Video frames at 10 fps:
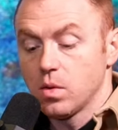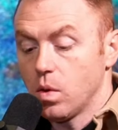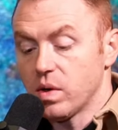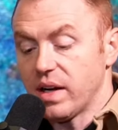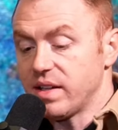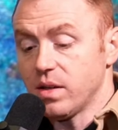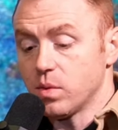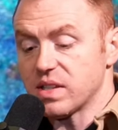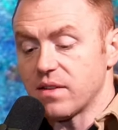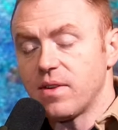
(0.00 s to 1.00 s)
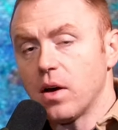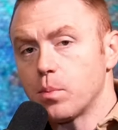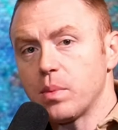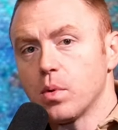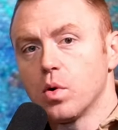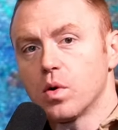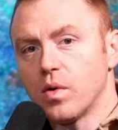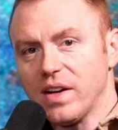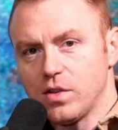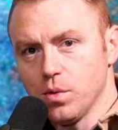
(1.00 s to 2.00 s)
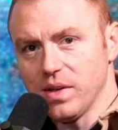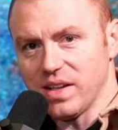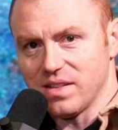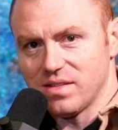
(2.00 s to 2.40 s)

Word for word: Well, what I did was I found people who were already doing it